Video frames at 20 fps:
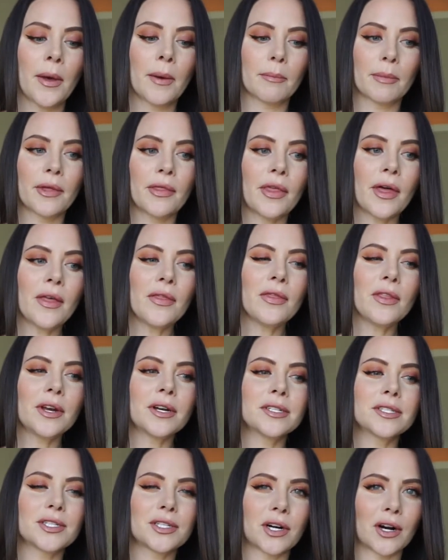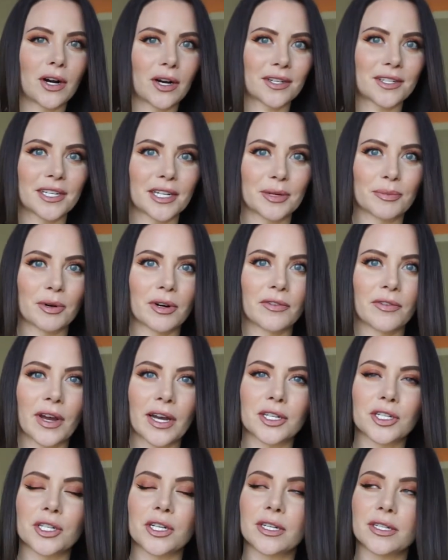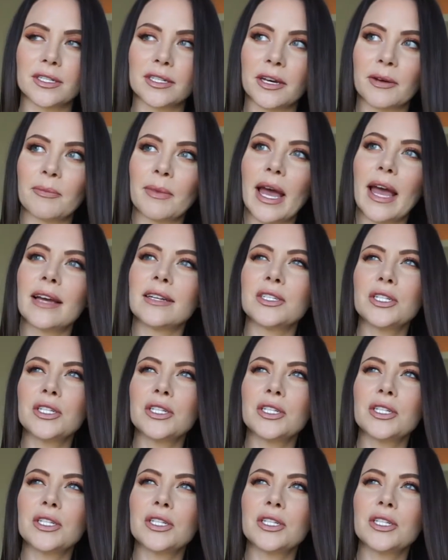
But then there's toxic perfectionism, and